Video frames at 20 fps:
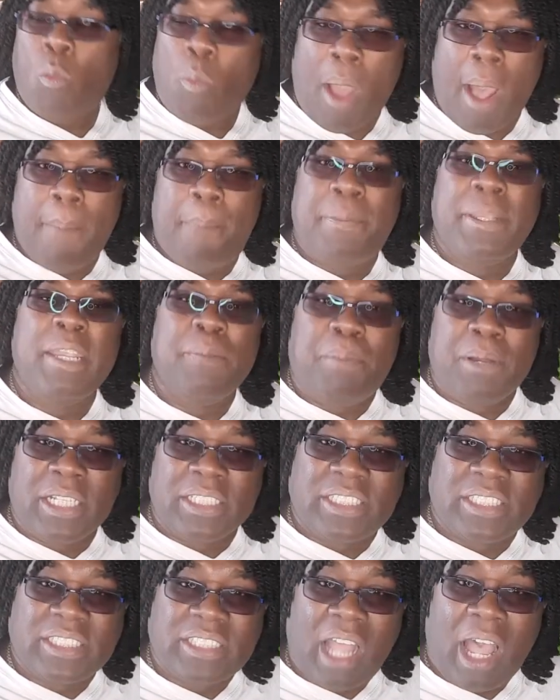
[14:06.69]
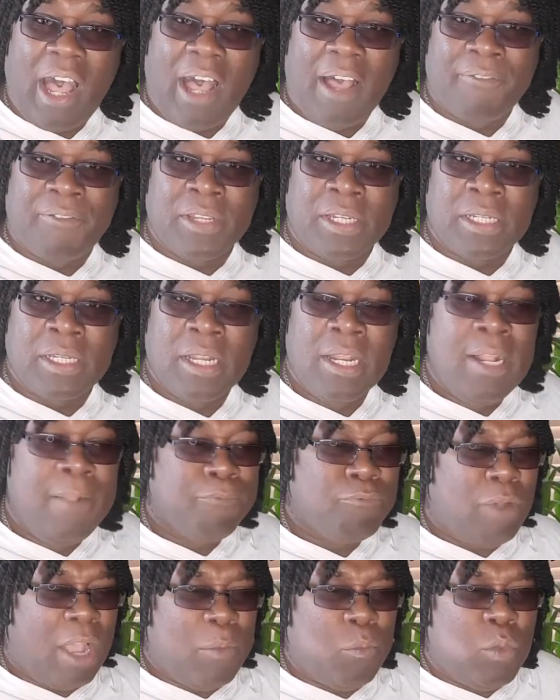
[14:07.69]
While people are starving,
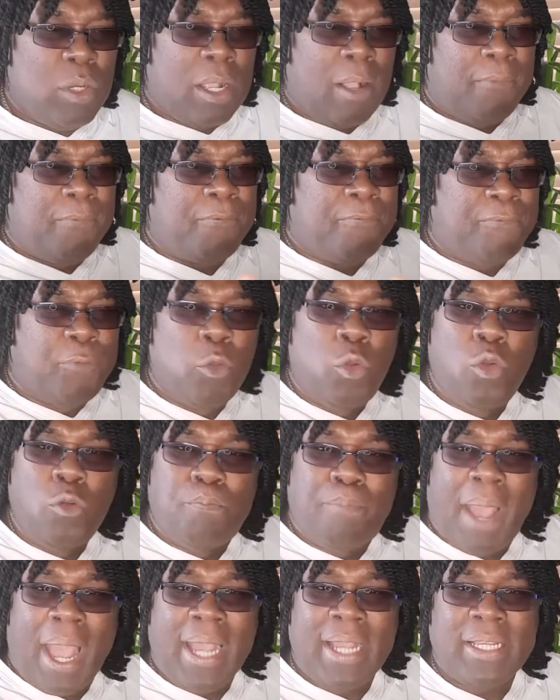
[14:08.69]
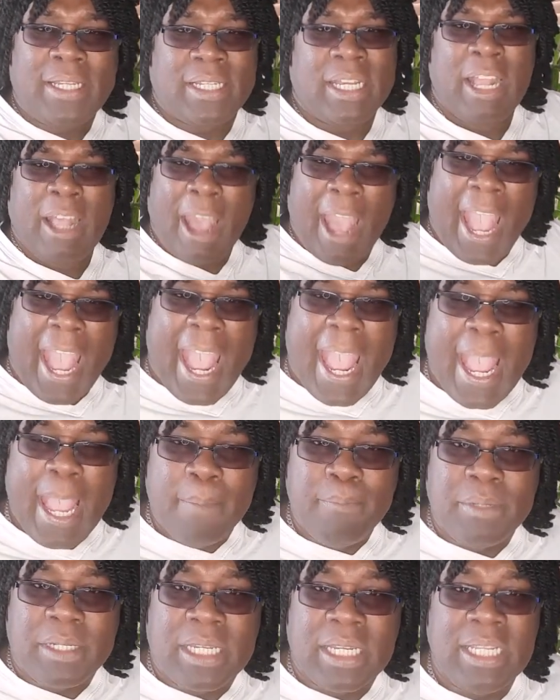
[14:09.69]
right? We got food banks are
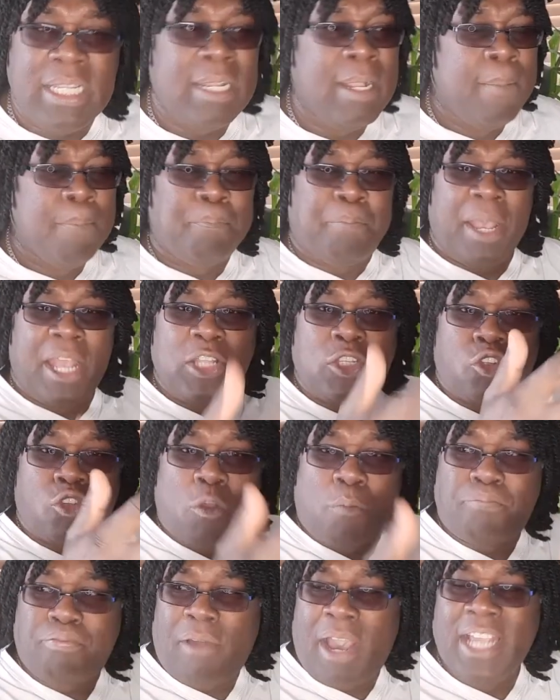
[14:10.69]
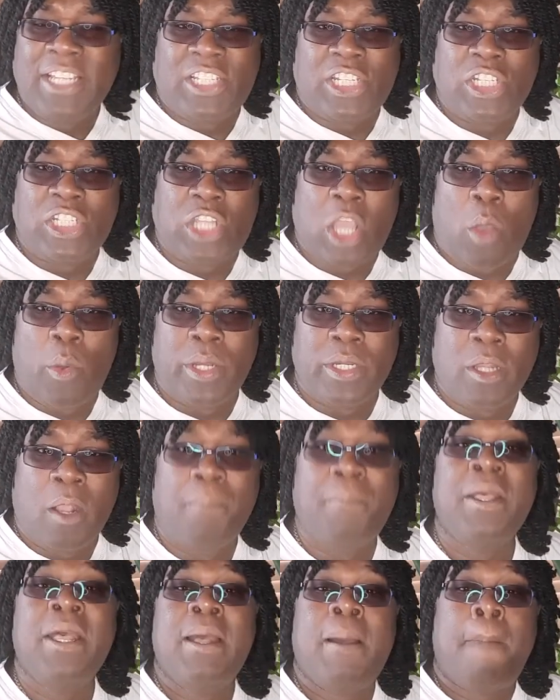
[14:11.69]
empty, petrol prices going
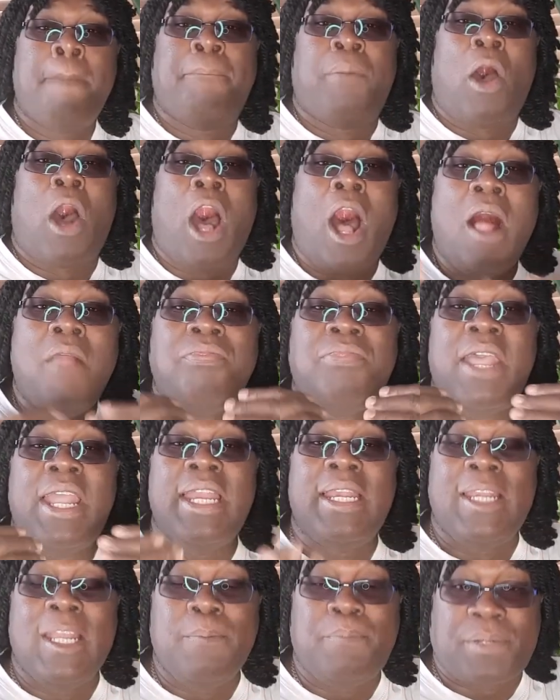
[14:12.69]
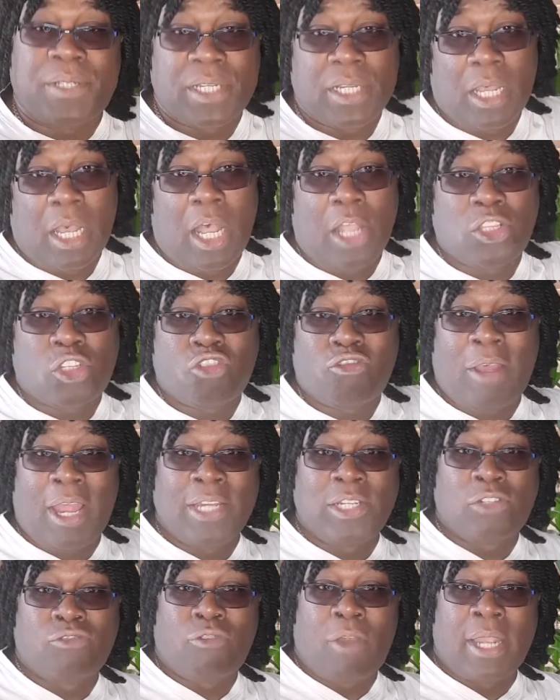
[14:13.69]
up, but on their lips are
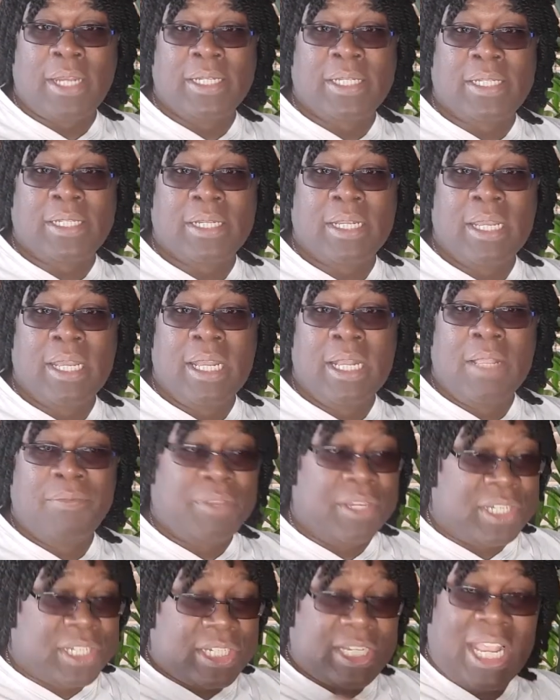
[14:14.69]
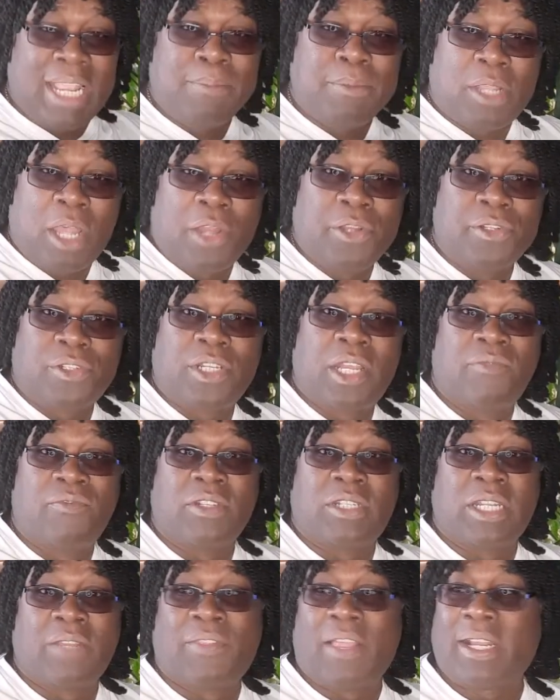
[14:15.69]
trans rights. The same
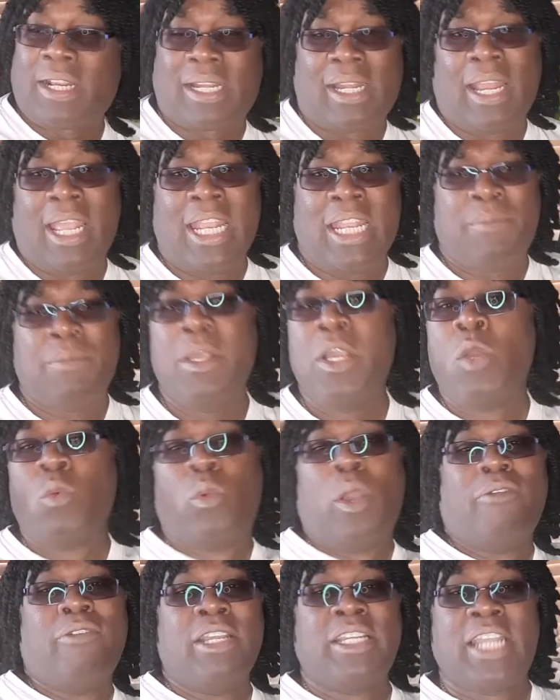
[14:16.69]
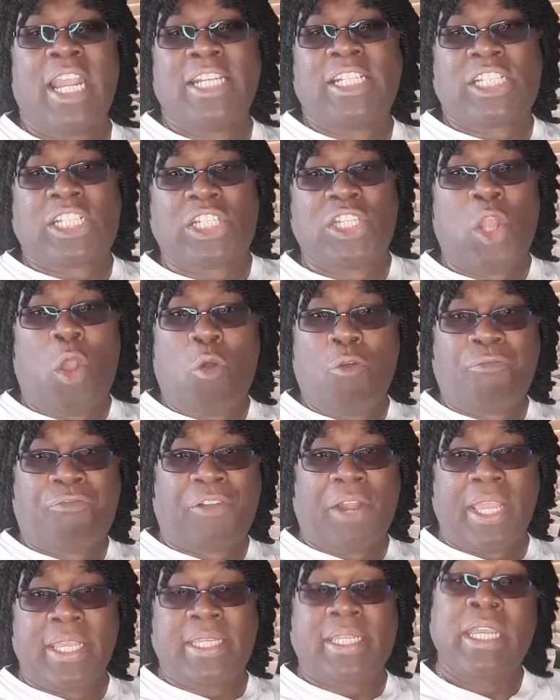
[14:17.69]
conservative that claimed we're against
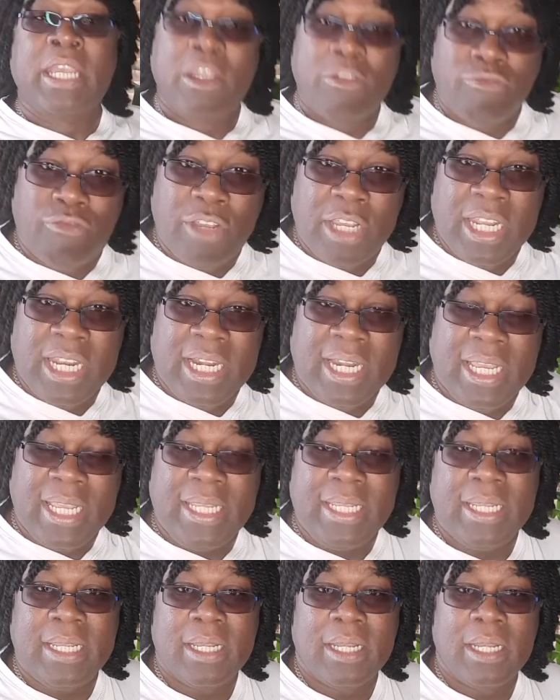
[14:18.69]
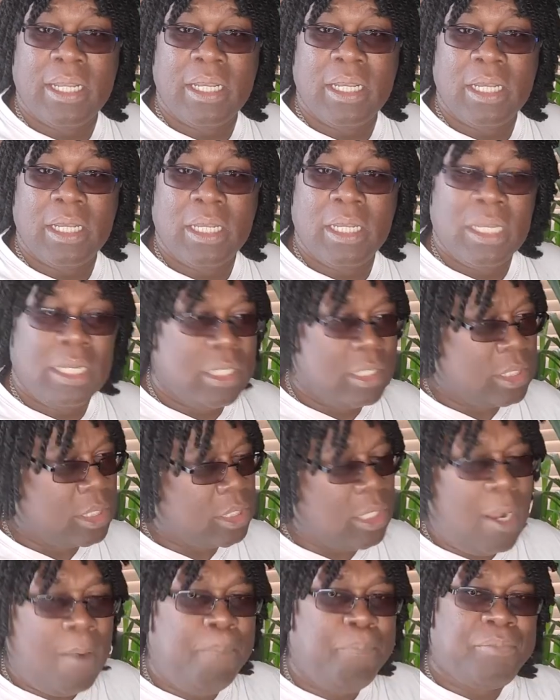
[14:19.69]
snowflake. Really?
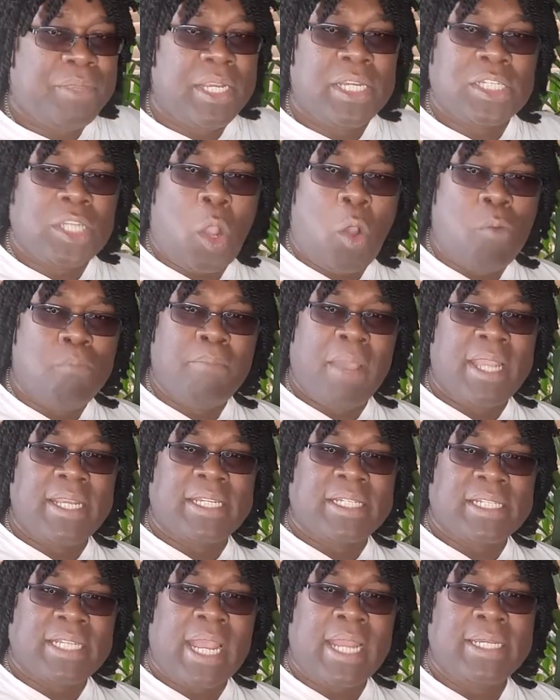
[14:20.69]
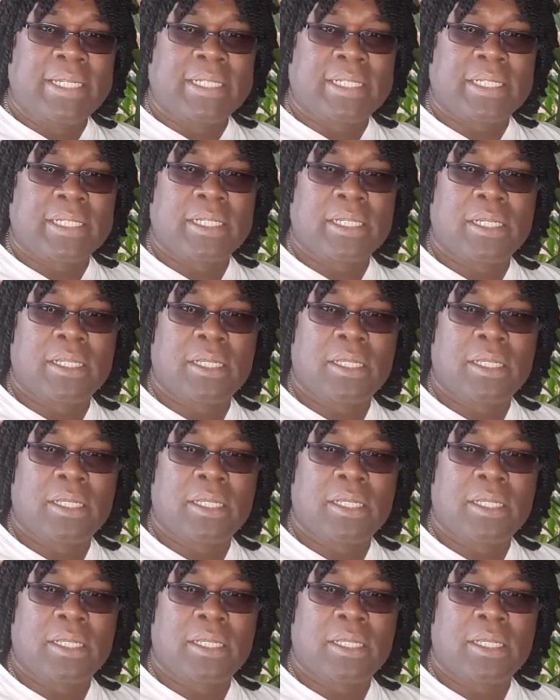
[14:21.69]
Something don't make sense.